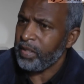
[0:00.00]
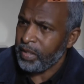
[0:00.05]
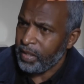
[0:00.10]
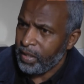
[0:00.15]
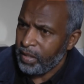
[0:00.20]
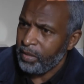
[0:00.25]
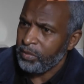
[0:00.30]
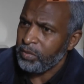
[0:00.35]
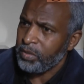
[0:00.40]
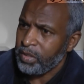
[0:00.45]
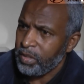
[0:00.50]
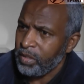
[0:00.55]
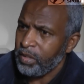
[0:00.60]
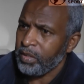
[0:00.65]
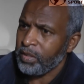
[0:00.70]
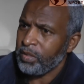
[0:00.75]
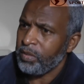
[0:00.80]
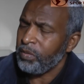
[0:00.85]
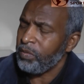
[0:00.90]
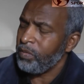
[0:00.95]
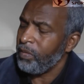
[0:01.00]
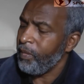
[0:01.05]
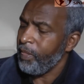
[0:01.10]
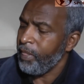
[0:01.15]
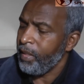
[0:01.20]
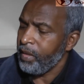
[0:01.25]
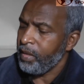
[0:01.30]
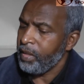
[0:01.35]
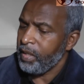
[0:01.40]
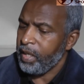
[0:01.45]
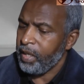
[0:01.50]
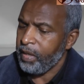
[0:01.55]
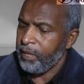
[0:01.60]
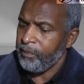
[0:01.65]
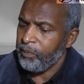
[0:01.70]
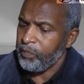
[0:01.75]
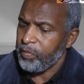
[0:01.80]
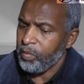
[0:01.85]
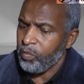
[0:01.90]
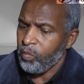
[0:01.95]
and close circle.
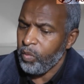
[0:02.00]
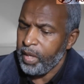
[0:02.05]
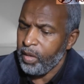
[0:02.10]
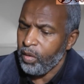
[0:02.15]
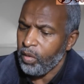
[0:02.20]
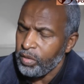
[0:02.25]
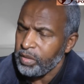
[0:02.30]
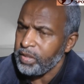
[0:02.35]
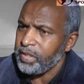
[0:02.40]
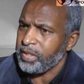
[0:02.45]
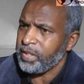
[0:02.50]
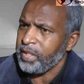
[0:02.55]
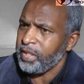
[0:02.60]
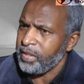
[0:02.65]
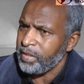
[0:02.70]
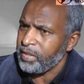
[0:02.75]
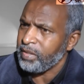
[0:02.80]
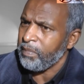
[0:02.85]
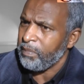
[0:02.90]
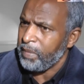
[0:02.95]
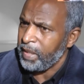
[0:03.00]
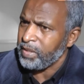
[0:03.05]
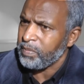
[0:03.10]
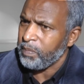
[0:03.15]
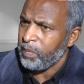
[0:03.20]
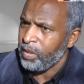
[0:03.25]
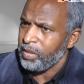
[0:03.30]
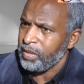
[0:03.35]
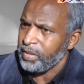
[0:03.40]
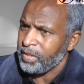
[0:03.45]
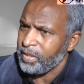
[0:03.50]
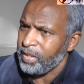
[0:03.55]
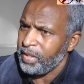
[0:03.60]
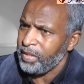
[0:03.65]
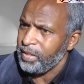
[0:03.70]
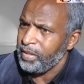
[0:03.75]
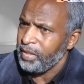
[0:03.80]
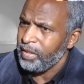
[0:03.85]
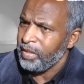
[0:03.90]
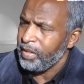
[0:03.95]
Where honesty is the best
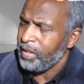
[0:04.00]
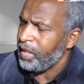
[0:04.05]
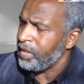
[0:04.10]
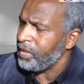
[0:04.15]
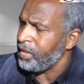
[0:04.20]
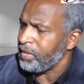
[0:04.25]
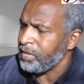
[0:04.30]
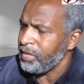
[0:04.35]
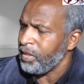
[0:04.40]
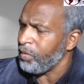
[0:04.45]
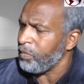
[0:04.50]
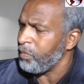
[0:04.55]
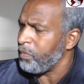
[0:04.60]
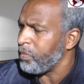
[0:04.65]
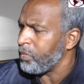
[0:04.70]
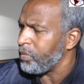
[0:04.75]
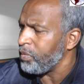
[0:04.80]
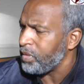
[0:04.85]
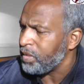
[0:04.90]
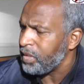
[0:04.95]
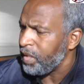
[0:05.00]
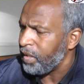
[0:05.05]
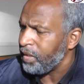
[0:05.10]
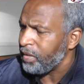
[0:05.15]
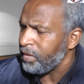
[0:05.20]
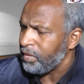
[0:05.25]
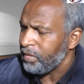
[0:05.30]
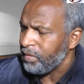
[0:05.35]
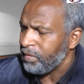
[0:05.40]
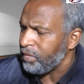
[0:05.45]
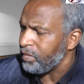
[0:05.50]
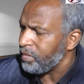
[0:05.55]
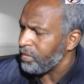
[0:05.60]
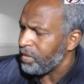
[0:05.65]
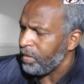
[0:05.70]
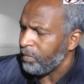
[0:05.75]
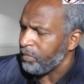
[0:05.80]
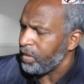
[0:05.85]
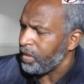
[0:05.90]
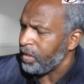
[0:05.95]
policy, and there's no good saying
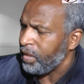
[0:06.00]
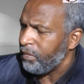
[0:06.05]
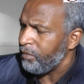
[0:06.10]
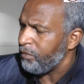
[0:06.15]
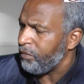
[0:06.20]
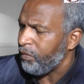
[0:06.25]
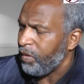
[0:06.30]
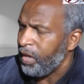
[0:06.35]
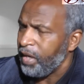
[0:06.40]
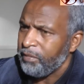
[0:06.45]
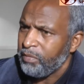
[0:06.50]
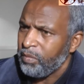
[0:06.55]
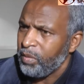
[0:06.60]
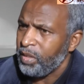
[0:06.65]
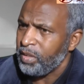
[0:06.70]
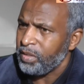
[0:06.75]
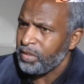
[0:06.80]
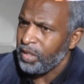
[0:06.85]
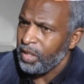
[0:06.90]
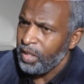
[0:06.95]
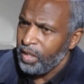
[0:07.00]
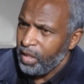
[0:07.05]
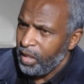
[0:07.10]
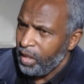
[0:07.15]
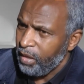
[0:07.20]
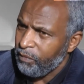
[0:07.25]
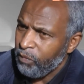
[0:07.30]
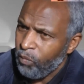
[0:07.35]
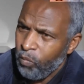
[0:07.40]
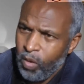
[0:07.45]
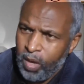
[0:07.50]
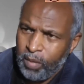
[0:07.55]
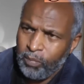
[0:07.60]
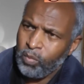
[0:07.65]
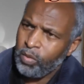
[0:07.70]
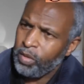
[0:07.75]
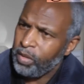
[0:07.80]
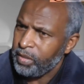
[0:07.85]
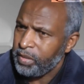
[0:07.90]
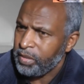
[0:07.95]
something in five words if
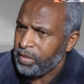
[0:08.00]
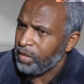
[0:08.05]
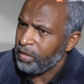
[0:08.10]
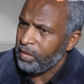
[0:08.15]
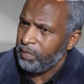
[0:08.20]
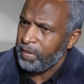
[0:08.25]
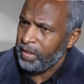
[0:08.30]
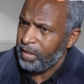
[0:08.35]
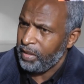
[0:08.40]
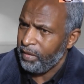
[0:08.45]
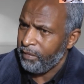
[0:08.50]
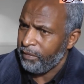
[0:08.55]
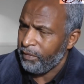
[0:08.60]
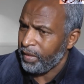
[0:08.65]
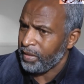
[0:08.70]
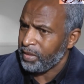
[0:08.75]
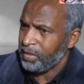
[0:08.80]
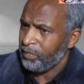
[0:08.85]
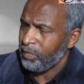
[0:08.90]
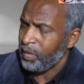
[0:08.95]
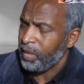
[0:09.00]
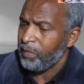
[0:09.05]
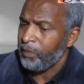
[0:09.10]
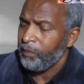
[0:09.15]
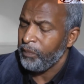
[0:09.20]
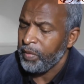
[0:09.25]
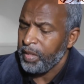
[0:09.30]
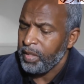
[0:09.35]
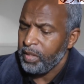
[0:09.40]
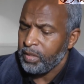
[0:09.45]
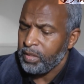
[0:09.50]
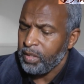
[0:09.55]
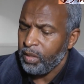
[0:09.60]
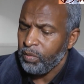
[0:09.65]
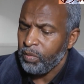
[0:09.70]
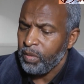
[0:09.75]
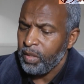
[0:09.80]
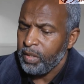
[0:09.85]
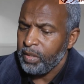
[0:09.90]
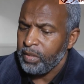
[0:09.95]
one word is going to be the effective one.
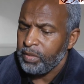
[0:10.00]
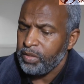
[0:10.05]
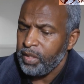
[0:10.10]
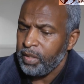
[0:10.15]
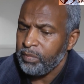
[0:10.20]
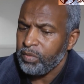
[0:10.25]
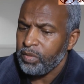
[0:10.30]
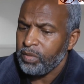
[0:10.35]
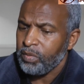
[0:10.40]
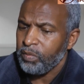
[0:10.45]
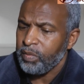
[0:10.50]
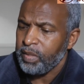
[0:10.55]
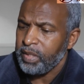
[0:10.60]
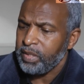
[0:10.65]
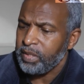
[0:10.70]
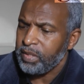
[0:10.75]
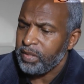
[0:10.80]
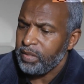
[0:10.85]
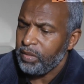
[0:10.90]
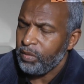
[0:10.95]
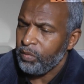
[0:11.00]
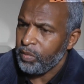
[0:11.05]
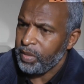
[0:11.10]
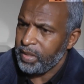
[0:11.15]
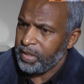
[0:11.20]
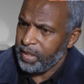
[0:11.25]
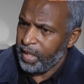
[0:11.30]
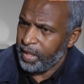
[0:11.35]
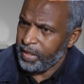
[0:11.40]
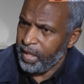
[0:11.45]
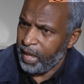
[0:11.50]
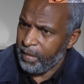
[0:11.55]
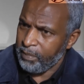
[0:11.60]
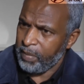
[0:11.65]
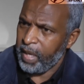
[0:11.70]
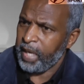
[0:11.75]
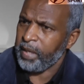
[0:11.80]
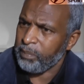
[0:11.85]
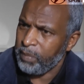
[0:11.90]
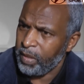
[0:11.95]
So James has always had that
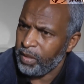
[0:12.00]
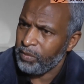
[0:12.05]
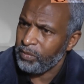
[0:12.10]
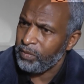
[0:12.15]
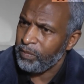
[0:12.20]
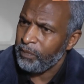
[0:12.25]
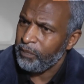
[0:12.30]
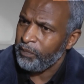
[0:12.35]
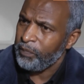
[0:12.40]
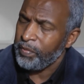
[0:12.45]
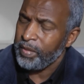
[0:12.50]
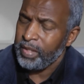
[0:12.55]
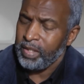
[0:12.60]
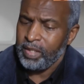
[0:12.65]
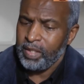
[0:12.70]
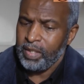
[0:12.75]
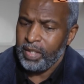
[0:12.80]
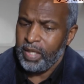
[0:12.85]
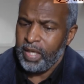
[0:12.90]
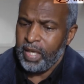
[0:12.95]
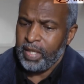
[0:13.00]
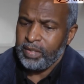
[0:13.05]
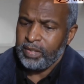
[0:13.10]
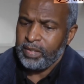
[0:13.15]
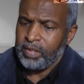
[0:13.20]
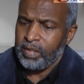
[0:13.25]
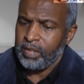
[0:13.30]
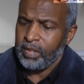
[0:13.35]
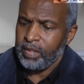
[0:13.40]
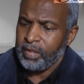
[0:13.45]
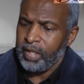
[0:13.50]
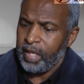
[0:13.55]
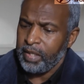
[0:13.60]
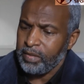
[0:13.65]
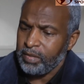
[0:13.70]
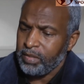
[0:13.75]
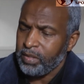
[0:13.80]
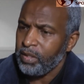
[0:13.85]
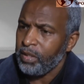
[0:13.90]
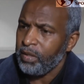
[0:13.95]
backbone, and
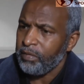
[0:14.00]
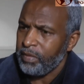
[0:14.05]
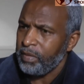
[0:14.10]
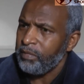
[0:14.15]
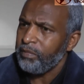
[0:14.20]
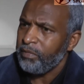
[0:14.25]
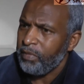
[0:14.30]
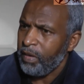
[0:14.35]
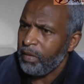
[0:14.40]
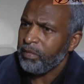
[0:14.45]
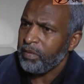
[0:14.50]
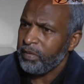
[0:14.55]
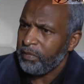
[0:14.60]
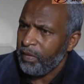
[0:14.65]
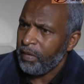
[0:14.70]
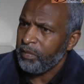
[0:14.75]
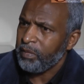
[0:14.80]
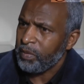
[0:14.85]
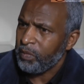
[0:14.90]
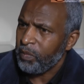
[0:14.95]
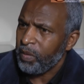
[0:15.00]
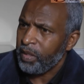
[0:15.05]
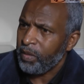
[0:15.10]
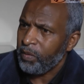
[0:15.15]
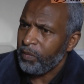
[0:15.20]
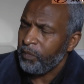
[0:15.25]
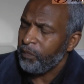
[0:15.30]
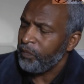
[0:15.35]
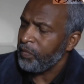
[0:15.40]
that served him very, very well.